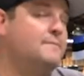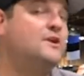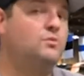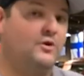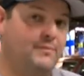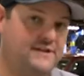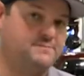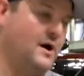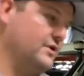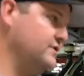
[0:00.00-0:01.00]
mid-wheelbase
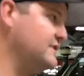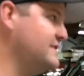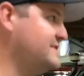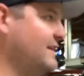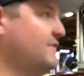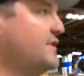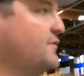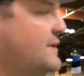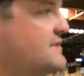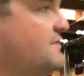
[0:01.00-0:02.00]
models.
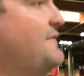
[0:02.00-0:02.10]
seventy-three is a